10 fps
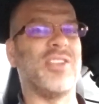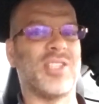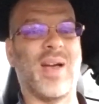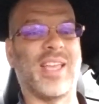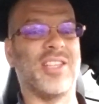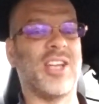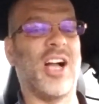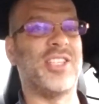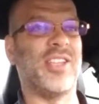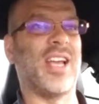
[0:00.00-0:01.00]
so I can
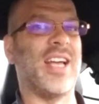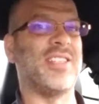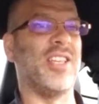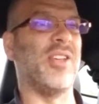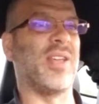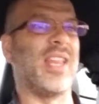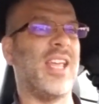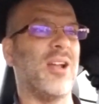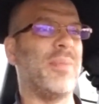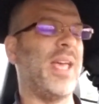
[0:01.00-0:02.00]
talk to you guys and you can
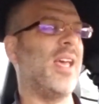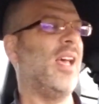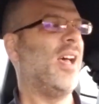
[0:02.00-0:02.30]
hear me.